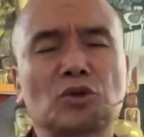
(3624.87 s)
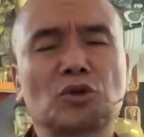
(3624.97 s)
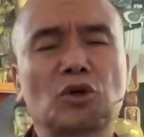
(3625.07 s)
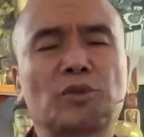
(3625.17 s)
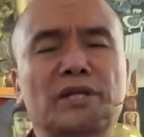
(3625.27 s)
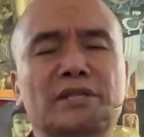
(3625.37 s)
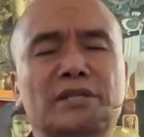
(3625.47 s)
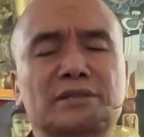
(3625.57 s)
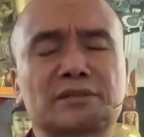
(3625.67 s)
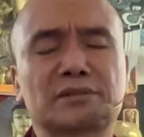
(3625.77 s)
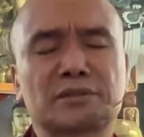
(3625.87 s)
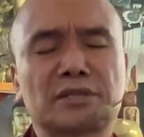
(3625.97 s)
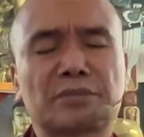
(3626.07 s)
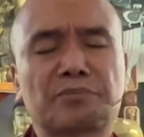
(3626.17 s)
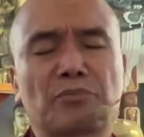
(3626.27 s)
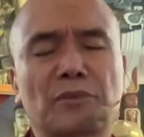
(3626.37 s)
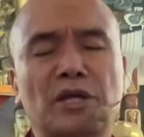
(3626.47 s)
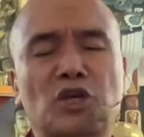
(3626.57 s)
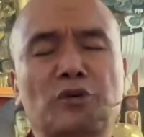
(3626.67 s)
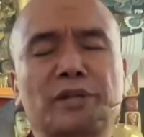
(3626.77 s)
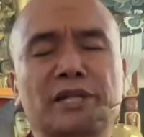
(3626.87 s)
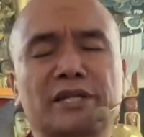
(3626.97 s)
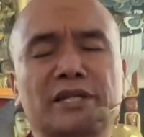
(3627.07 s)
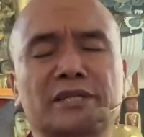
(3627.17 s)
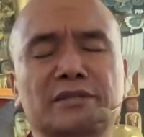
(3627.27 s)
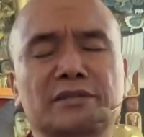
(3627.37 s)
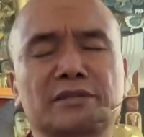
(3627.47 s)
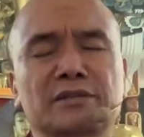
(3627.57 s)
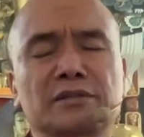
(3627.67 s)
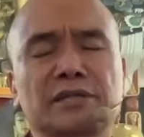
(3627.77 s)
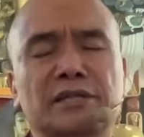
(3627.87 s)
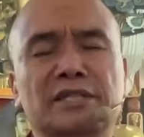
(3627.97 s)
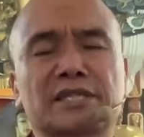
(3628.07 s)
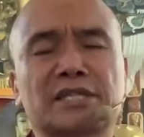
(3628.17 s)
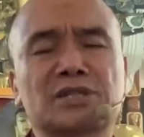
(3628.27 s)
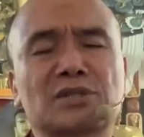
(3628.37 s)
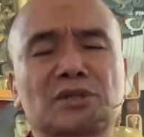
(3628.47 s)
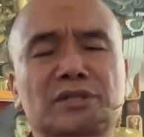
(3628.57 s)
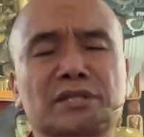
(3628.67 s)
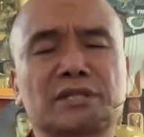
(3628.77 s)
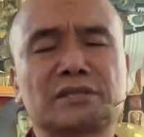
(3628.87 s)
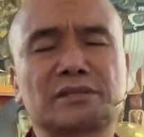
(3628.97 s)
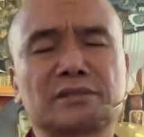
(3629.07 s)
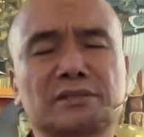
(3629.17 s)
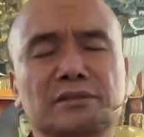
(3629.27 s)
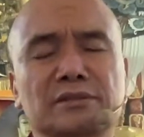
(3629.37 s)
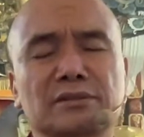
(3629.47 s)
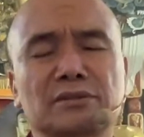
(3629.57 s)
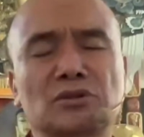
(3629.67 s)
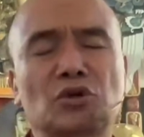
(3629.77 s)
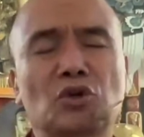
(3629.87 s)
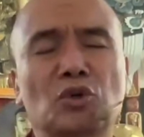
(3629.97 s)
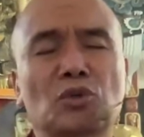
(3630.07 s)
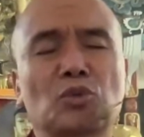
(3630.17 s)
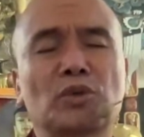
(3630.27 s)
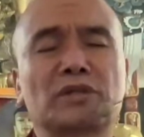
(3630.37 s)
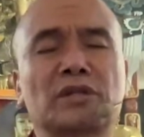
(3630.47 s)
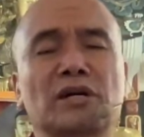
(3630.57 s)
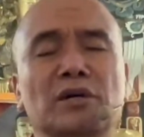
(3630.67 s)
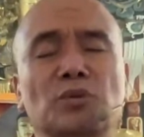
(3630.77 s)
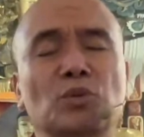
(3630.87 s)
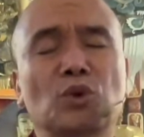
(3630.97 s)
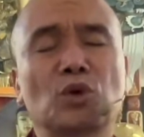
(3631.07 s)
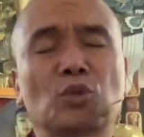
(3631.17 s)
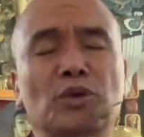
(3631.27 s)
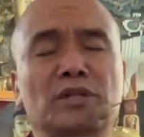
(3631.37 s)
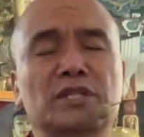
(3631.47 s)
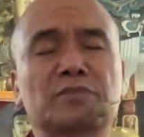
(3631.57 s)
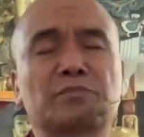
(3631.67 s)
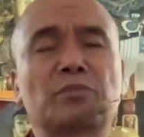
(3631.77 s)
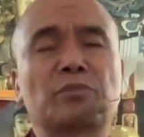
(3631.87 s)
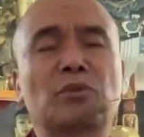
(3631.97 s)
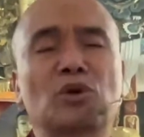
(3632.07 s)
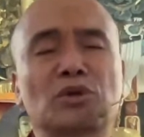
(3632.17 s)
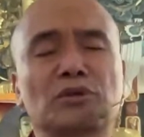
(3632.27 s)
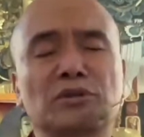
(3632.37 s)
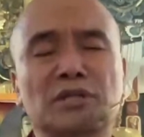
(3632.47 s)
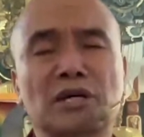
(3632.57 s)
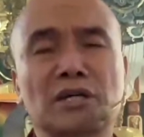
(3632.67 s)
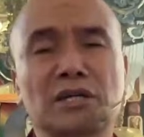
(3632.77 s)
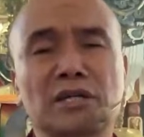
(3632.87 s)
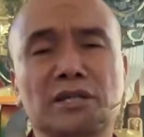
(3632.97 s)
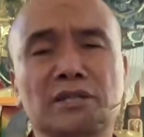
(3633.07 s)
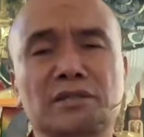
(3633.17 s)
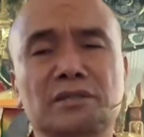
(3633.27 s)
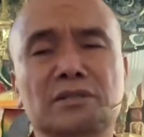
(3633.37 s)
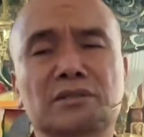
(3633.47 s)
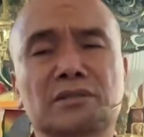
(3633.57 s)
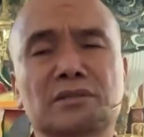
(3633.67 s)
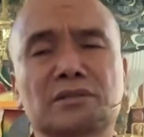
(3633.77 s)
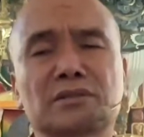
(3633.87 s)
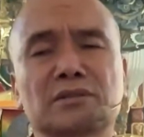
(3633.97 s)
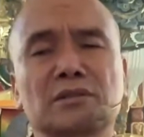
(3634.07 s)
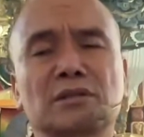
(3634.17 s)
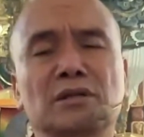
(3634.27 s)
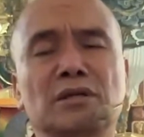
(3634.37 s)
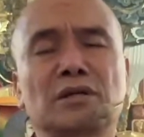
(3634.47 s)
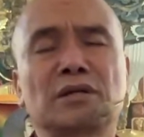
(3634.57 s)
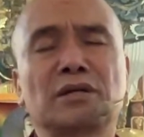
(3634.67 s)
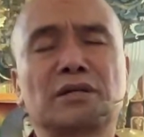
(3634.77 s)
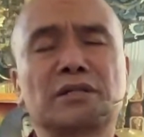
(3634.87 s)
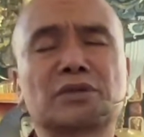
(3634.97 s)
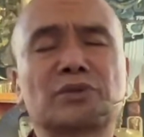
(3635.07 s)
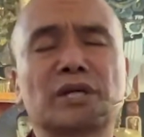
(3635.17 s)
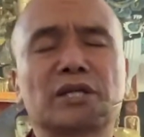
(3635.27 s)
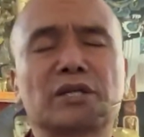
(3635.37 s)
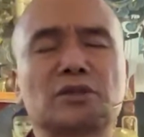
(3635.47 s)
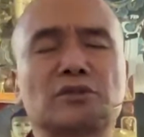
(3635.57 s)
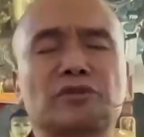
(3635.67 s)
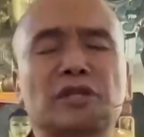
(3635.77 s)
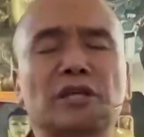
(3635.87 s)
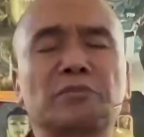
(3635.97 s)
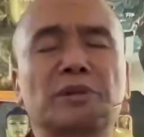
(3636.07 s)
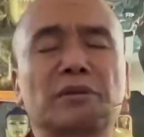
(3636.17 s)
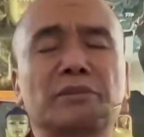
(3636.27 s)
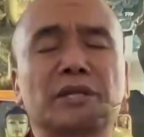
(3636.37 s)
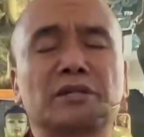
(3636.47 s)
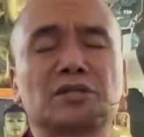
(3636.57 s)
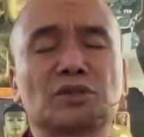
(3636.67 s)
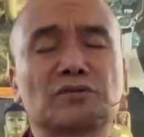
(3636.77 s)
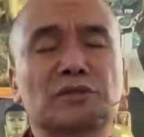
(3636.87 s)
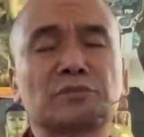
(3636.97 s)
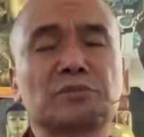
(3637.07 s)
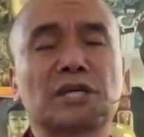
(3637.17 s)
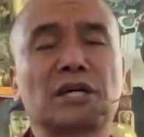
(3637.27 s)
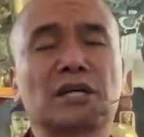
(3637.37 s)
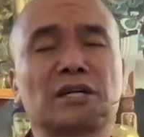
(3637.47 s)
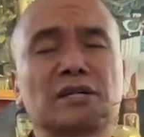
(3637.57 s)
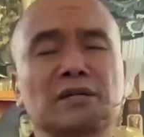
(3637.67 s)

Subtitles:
all what is accumulated gets exhausted, all what is born dies. This is the reality of the impermanence of samsara.